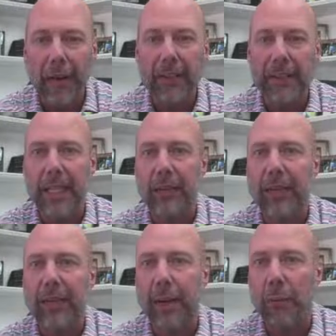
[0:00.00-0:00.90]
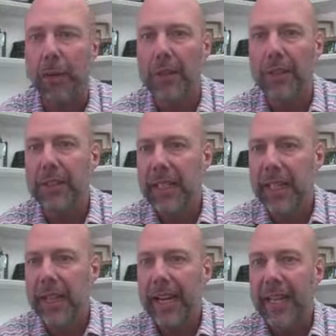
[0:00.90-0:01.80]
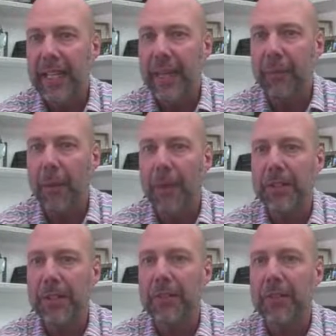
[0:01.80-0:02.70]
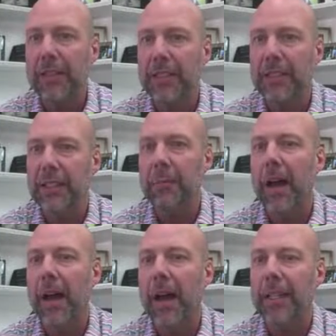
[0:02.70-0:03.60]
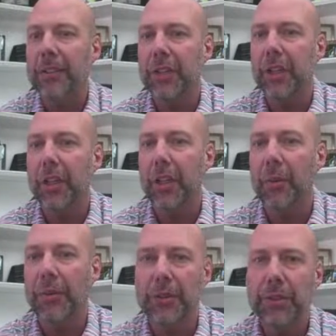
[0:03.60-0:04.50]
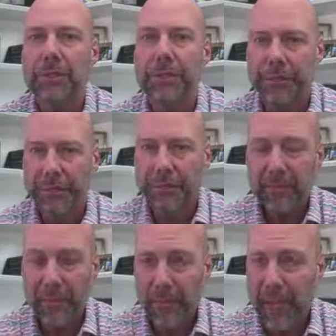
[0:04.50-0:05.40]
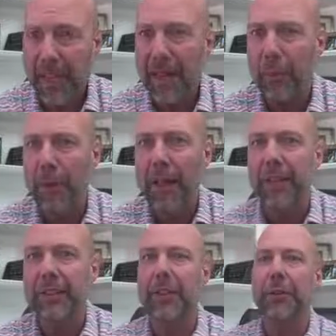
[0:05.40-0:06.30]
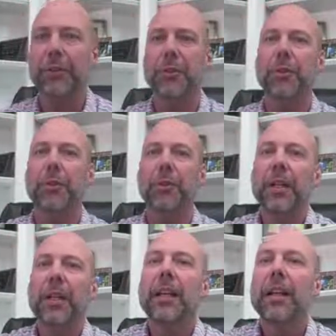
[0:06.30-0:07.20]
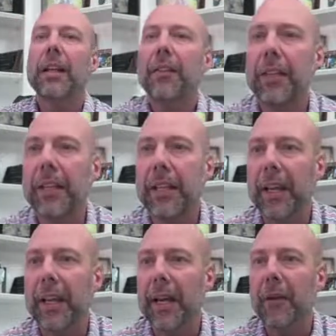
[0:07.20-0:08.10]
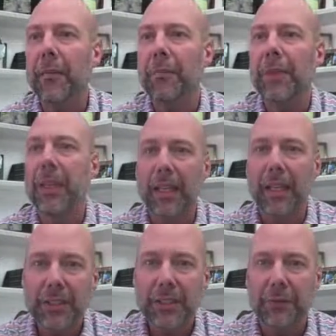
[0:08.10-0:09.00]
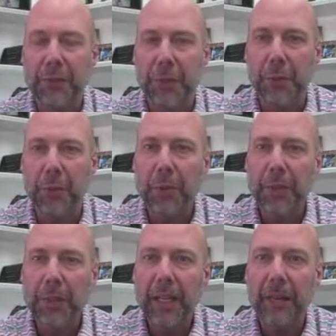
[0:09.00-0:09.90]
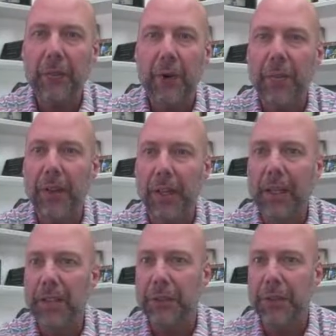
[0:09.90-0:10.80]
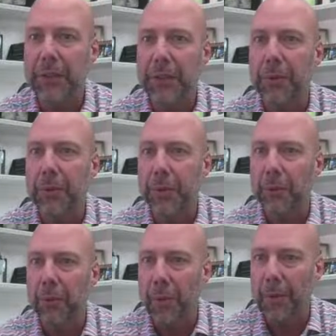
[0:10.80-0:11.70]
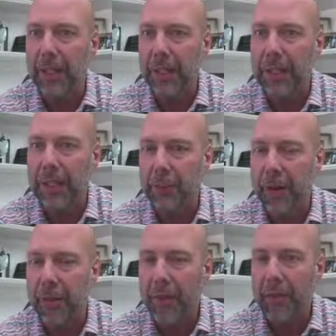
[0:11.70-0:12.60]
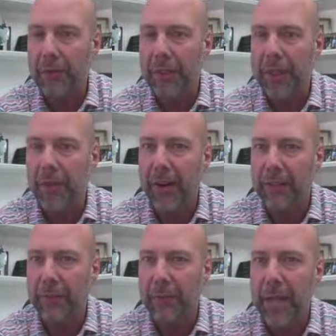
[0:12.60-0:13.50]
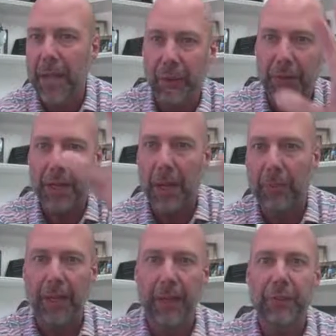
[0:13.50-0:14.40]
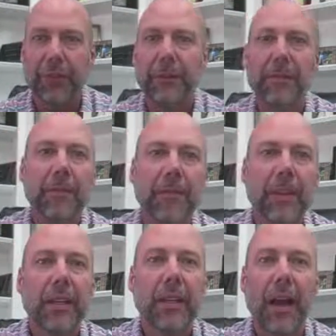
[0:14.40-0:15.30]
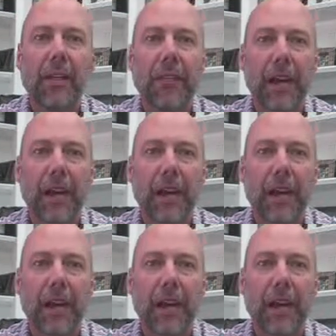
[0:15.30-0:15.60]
out exactly that I want, and it's got the properties over here listed from highest to lowest. And at that point I like to go to the list view, and from the list view, so property list right there left to interactive map on the top left, now I've got